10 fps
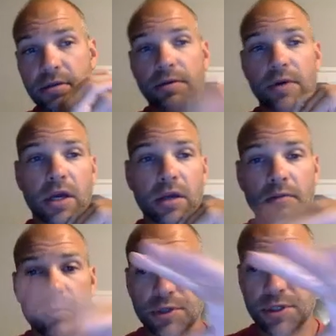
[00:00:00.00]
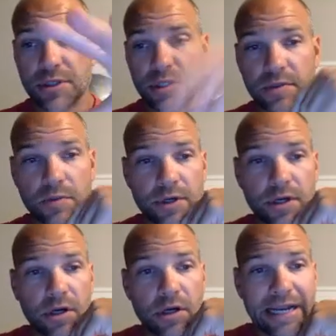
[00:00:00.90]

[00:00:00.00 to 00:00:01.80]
okay, which is this one here.